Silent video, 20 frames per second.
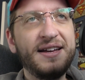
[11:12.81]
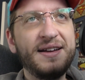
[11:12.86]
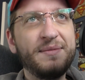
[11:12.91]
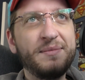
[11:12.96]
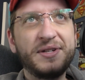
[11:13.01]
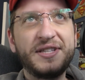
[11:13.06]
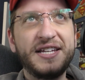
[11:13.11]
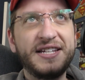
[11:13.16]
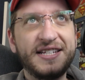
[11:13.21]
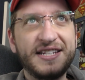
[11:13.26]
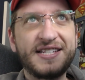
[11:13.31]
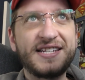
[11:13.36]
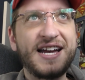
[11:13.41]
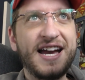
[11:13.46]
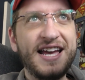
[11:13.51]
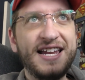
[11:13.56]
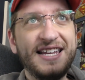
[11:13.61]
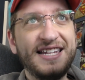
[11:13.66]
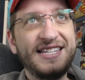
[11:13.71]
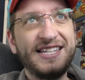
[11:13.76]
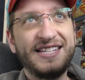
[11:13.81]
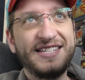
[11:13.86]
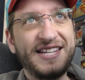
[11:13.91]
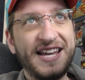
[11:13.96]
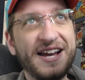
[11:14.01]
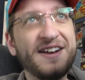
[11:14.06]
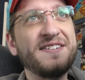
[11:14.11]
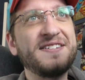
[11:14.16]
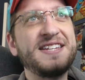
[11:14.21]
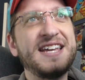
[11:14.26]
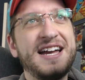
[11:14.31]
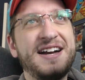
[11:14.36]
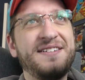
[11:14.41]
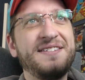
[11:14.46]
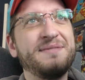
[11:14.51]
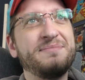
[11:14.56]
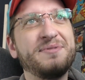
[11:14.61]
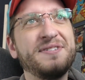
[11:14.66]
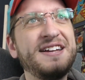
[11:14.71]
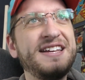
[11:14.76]
But they decided to tear down
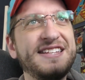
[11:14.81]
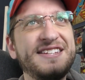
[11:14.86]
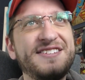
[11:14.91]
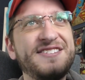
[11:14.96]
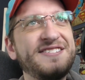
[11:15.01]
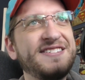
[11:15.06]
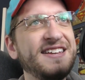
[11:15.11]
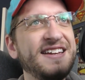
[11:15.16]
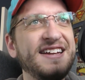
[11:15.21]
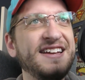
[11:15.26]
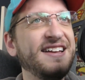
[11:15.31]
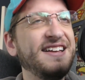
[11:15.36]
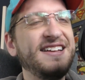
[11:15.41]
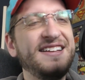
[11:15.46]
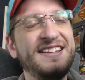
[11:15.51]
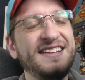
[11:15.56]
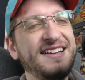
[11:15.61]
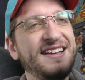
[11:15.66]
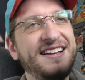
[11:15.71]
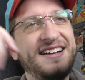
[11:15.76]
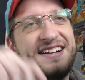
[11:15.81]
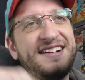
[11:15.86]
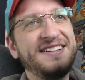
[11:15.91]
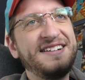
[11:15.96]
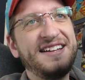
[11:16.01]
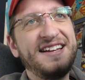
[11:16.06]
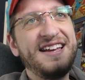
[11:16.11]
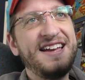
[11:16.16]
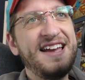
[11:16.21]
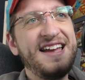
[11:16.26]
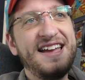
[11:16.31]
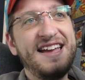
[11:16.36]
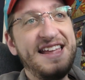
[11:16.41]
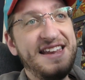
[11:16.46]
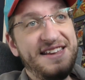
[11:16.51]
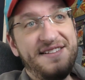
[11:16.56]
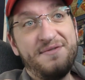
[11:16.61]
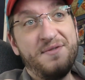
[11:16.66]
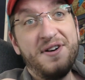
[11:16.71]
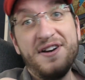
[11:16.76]
a bridge, and
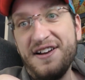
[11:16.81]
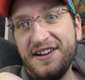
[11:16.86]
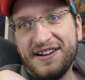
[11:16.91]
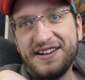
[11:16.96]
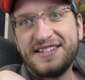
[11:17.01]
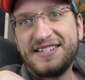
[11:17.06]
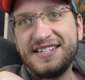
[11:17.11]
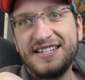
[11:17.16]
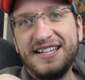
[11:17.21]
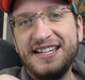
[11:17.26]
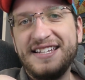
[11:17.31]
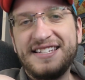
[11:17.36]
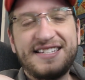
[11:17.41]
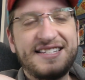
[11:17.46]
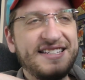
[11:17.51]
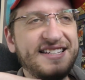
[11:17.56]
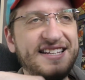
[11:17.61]
it worked. It's